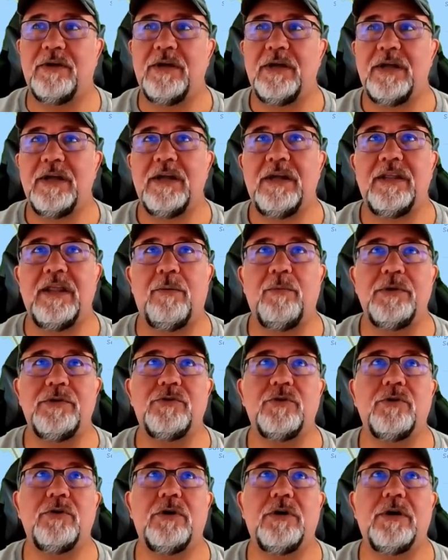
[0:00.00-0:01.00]
Then we took
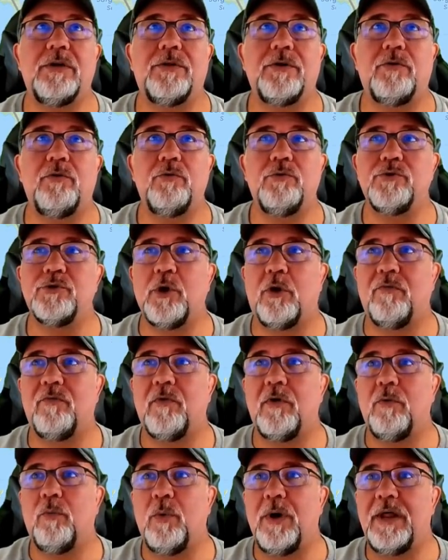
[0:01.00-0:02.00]
the cruise over,
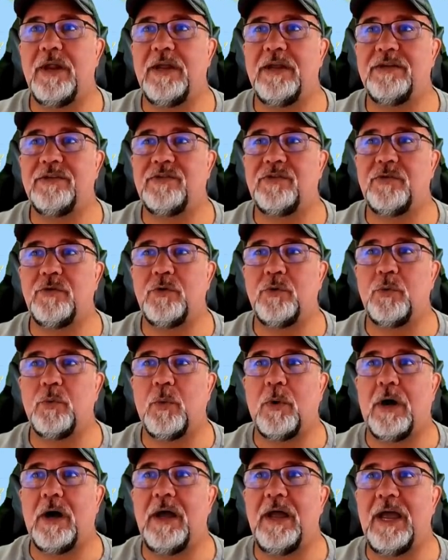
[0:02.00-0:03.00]
went into
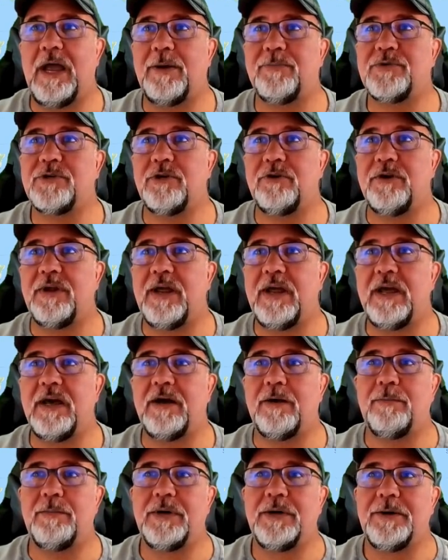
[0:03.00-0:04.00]

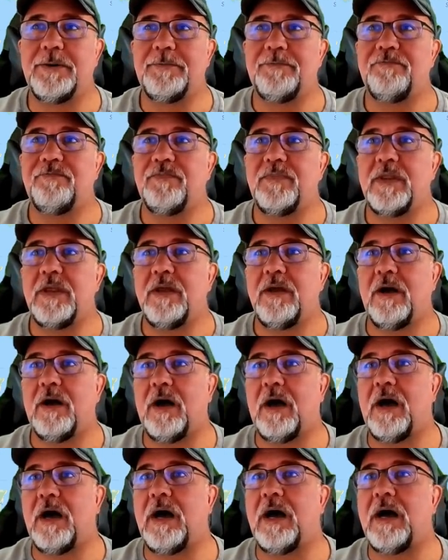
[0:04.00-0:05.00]
Amsterdam,
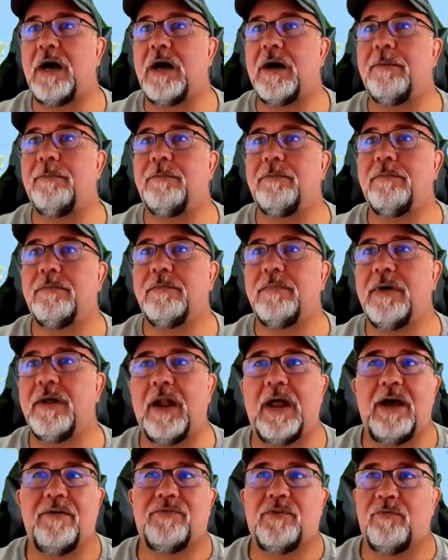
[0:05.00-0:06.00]
and I
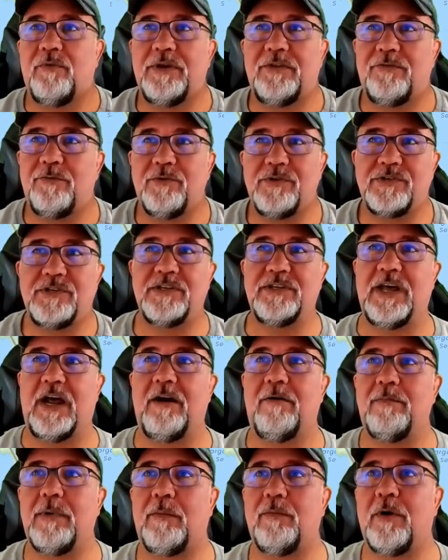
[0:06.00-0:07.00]
have to read through this because I
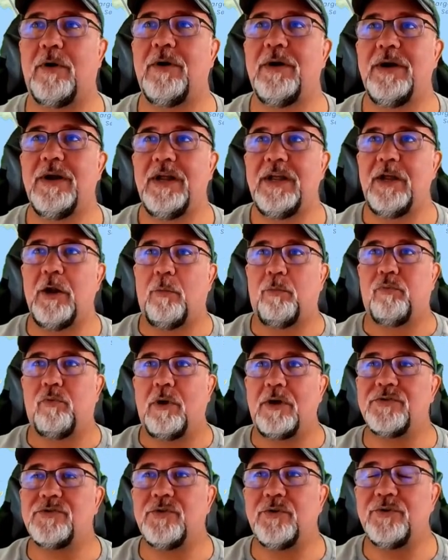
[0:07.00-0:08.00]
remember,
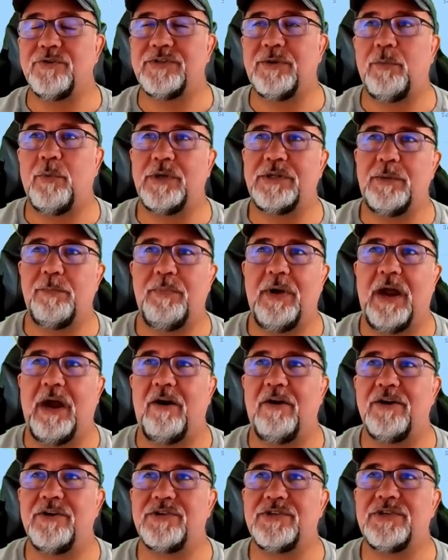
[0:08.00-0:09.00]
Brussels. Then went to
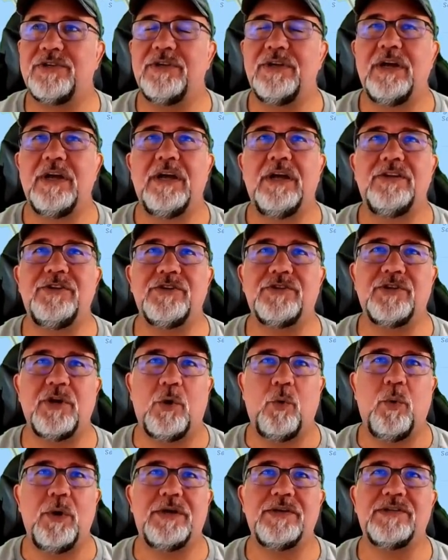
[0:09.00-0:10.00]
Paris, just a
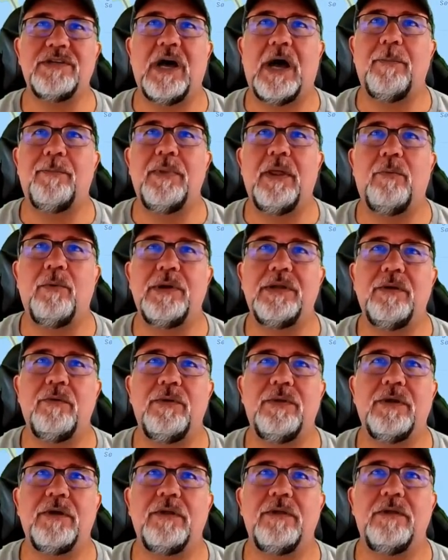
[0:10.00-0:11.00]
quick stop. And
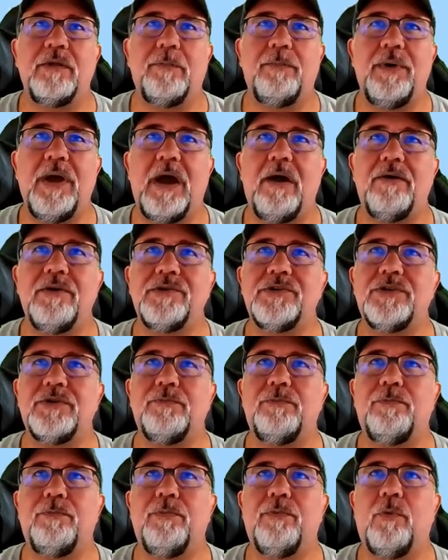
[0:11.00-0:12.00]
then the Paris
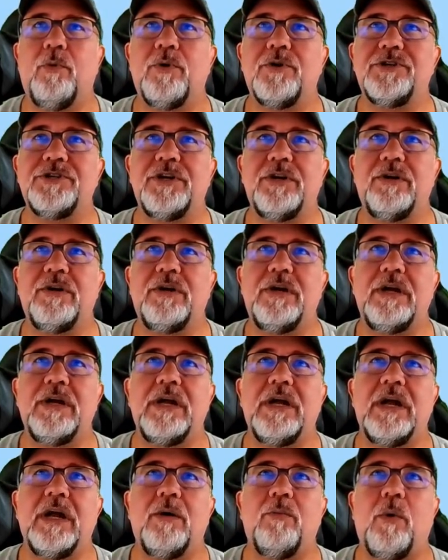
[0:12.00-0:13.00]
portion
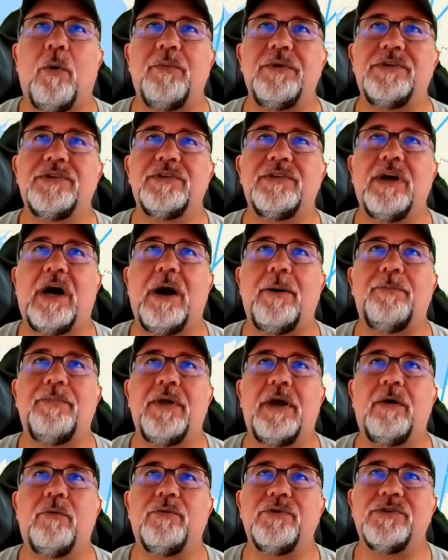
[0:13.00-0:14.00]
when we stopped there,
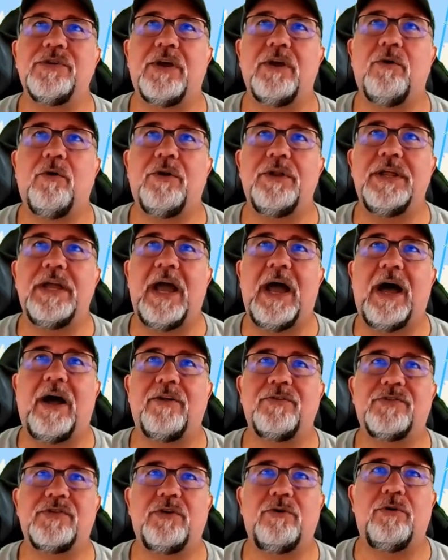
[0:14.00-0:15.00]
it was like on the
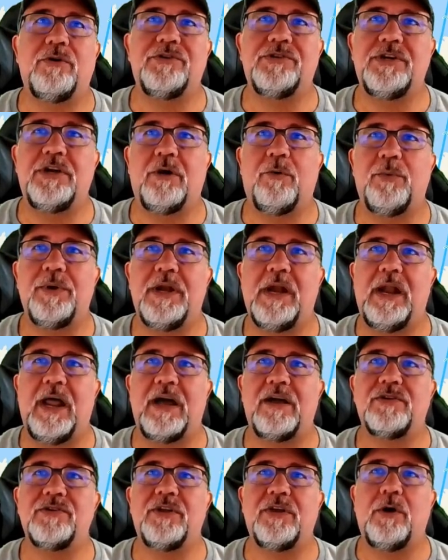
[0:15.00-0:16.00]
outskirts here. We didn't
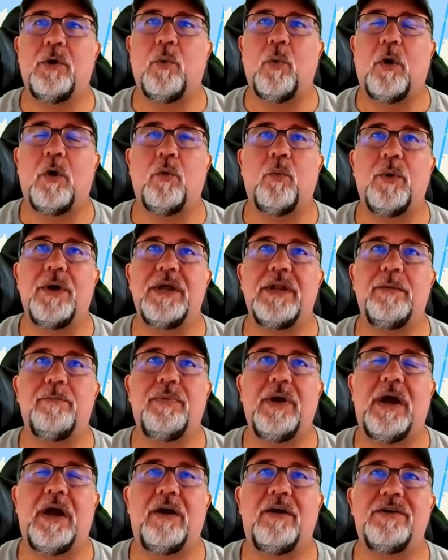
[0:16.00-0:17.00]
actually go all the way into
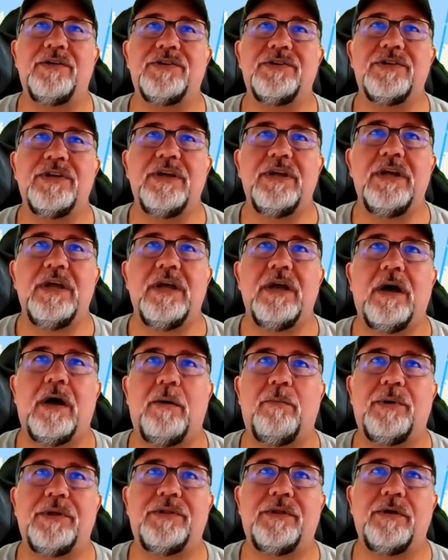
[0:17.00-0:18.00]
Paris,
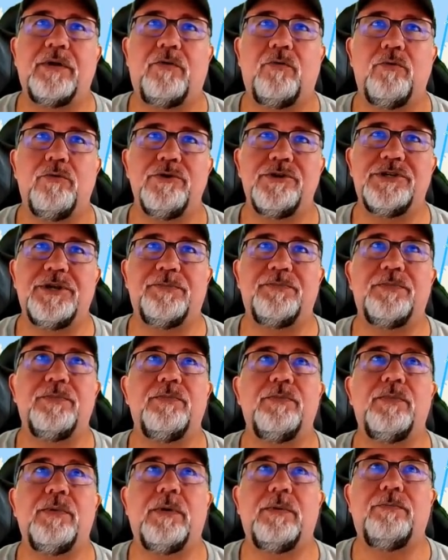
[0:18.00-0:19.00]
but the cruise ship
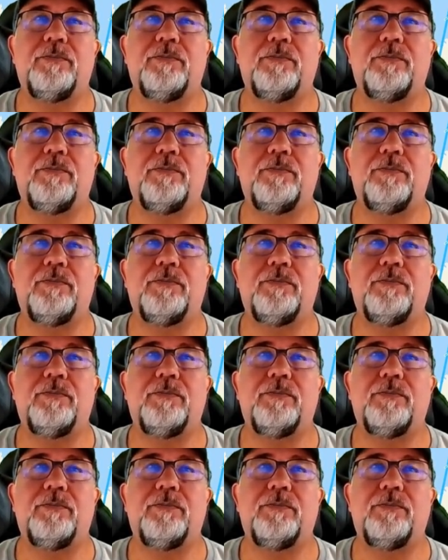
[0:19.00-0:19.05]
put